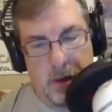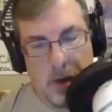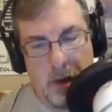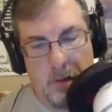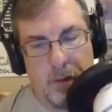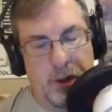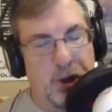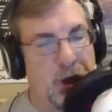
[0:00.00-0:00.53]

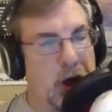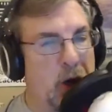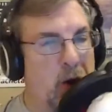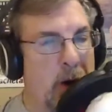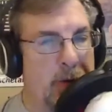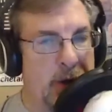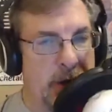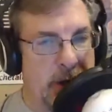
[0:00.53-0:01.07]
But you could go
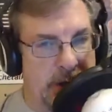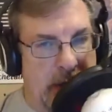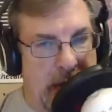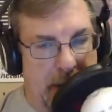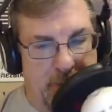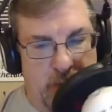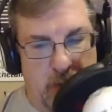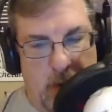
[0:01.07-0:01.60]
up to the
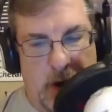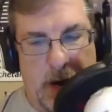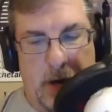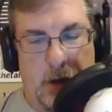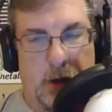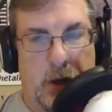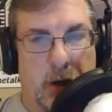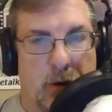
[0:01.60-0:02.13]
top, right?
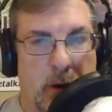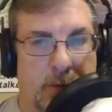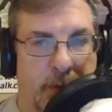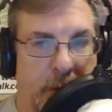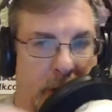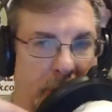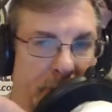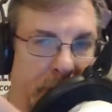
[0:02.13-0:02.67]
You could go
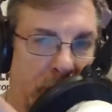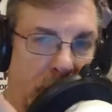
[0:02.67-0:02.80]
up here,